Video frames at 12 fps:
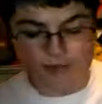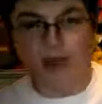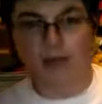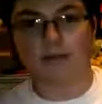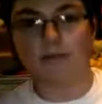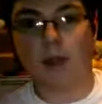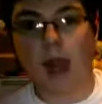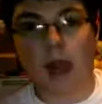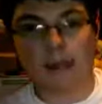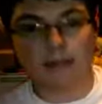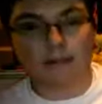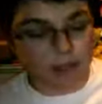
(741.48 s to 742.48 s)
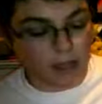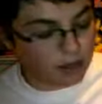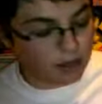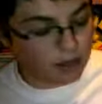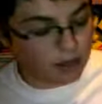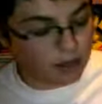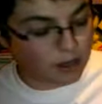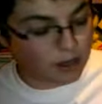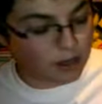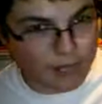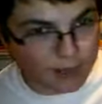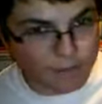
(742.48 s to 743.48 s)
my Dreamcast box. Um, I
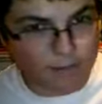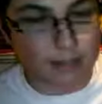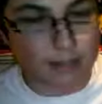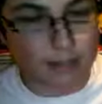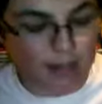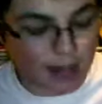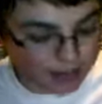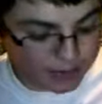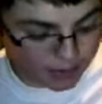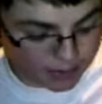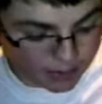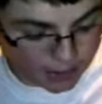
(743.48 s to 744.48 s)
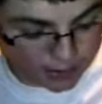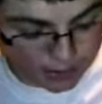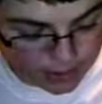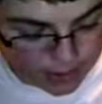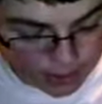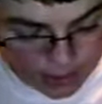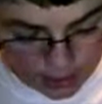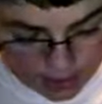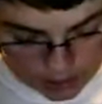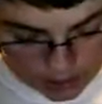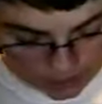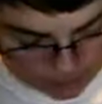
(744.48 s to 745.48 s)
did, I have a box copy of it now.
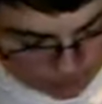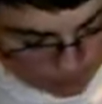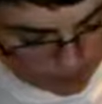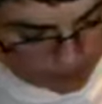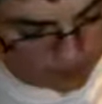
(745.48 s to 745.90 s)
Um,